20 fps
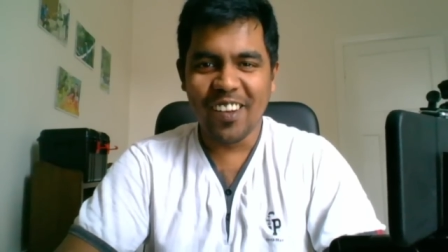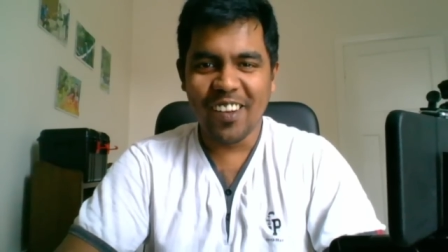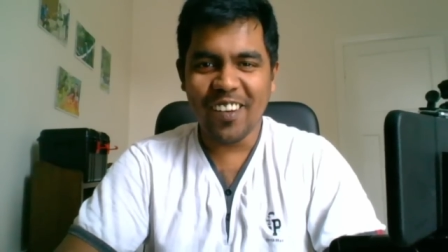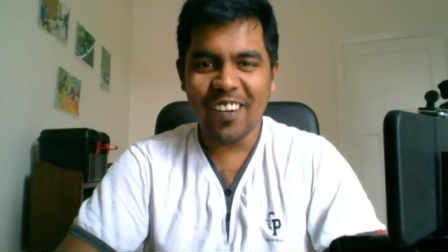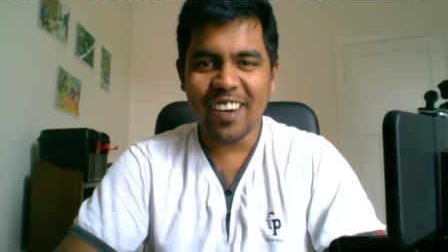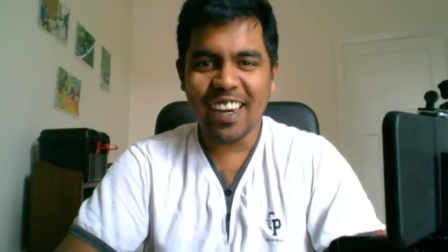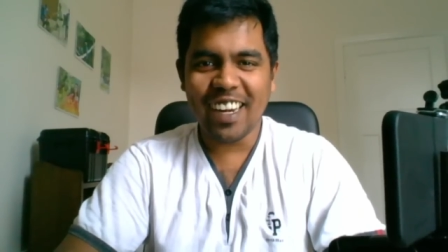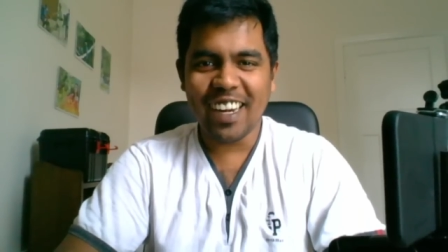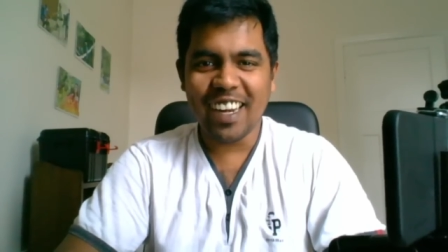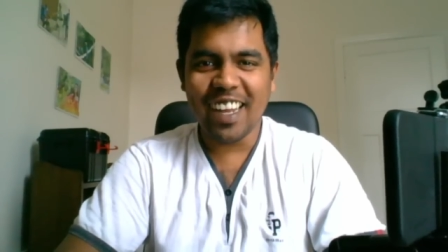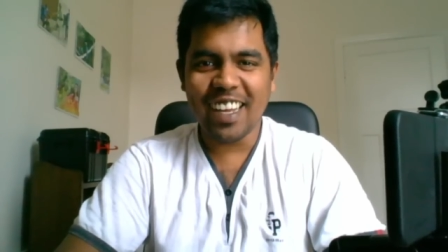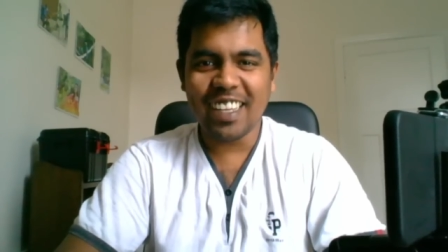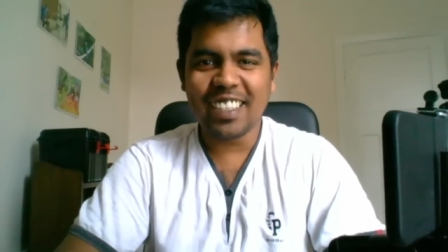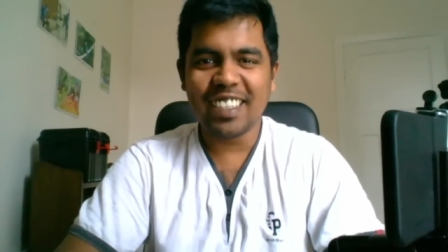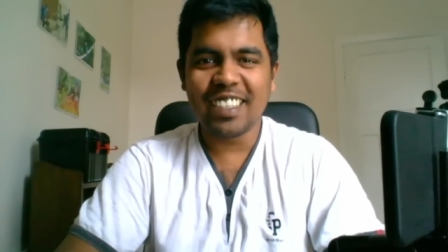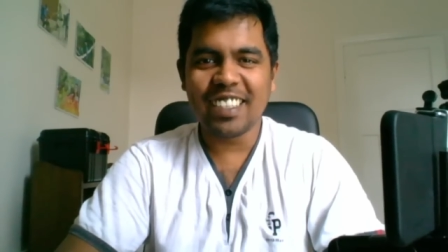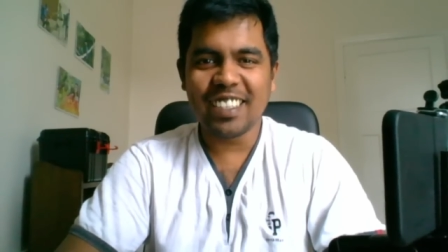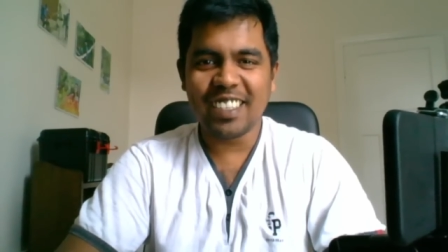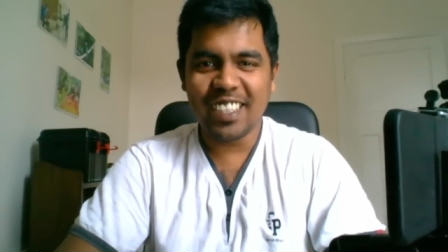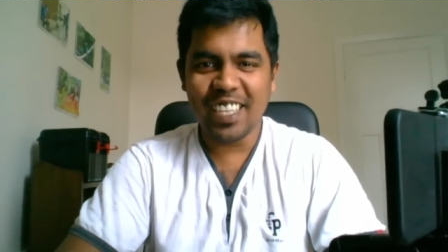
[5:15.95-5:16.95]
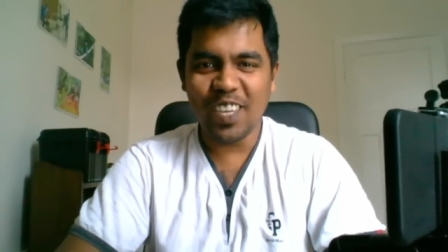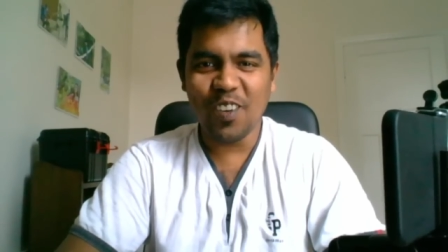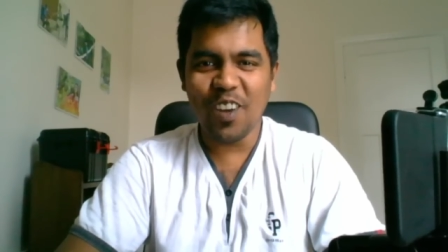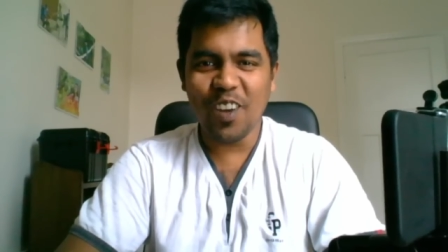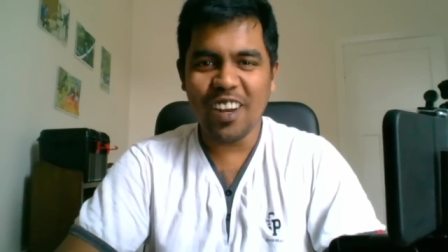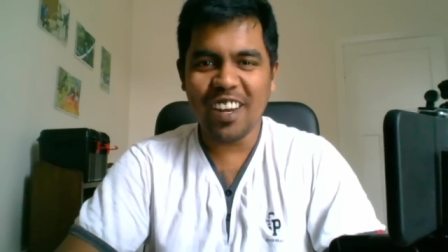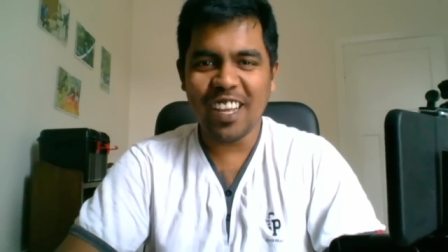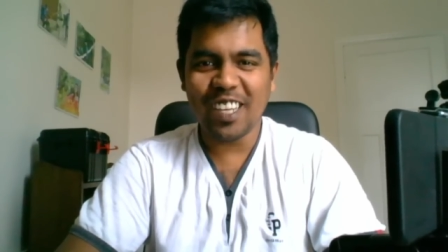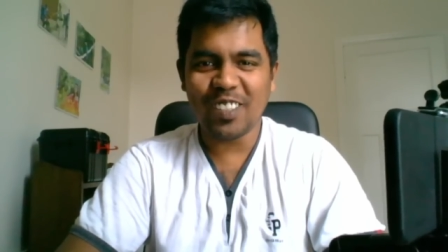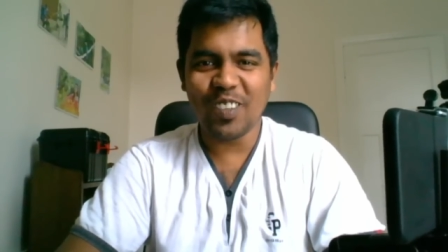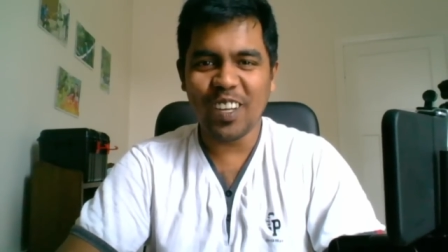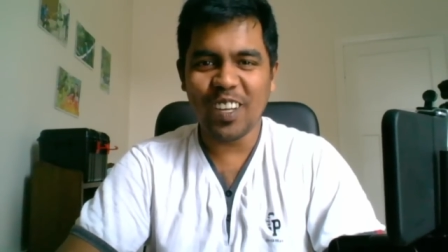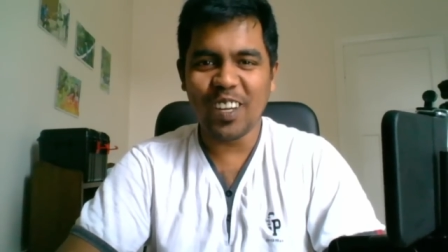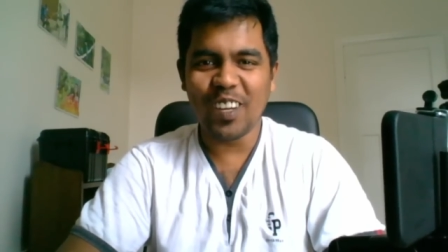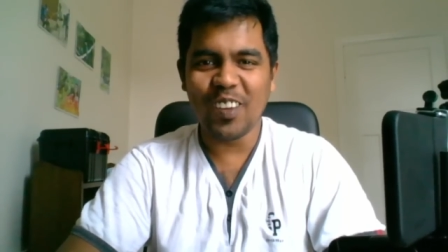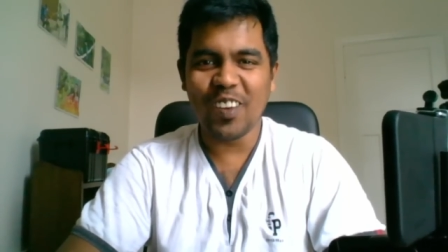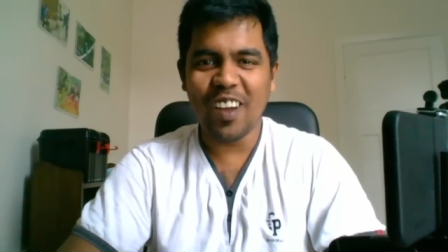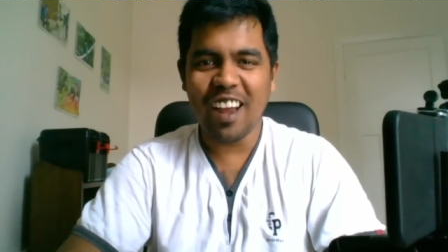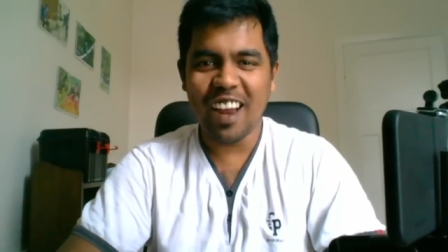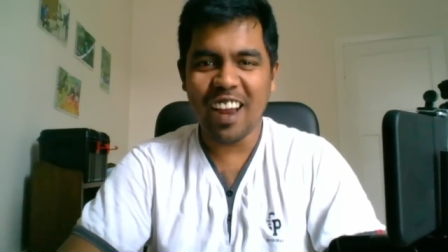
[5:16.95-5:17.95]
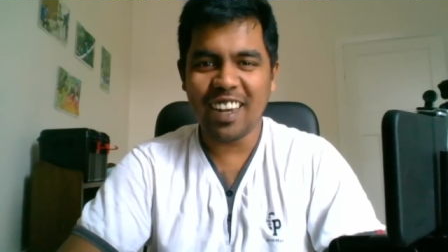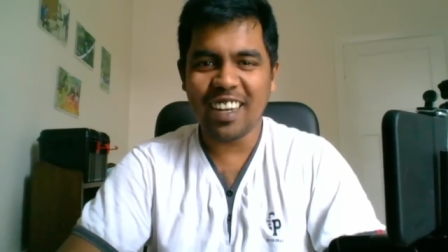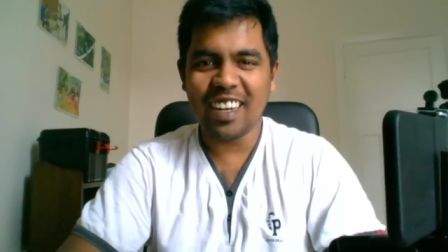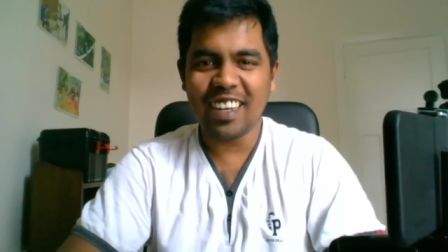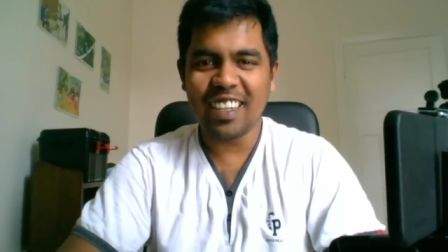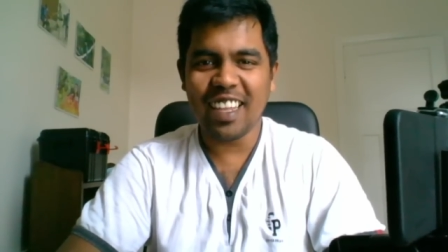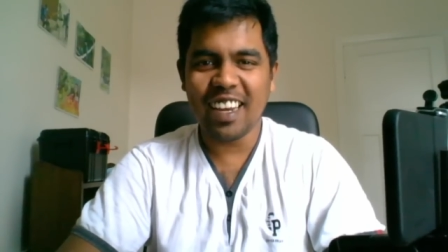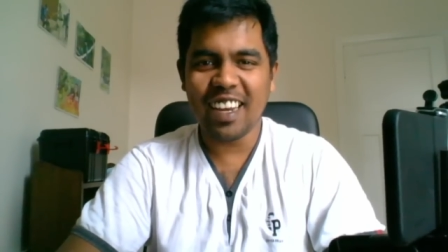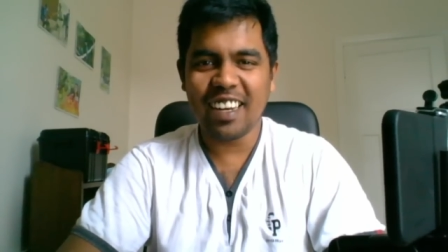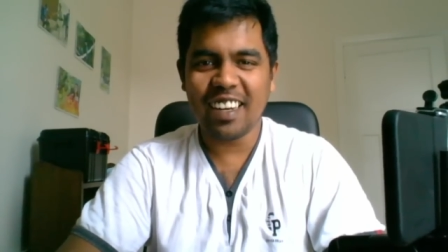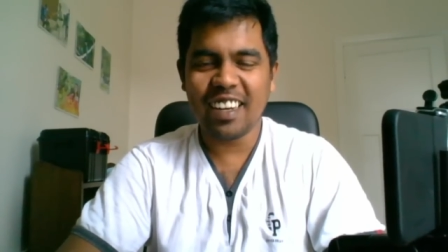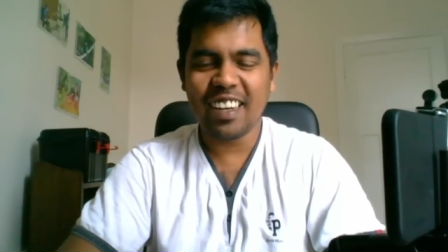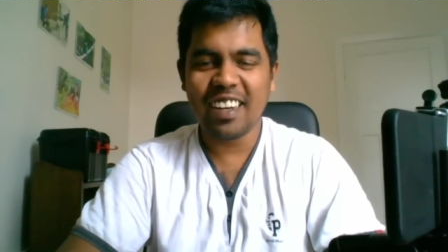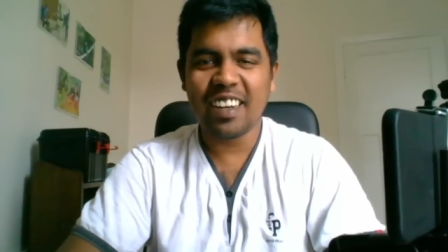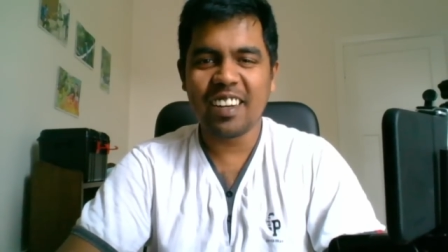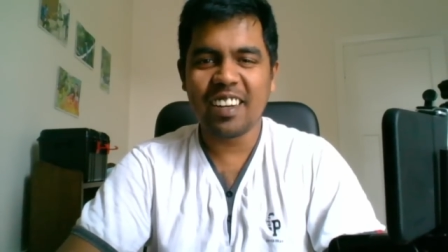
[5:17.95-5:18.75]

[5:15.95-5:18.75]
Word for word: Alright guys, see you on next video. Until then,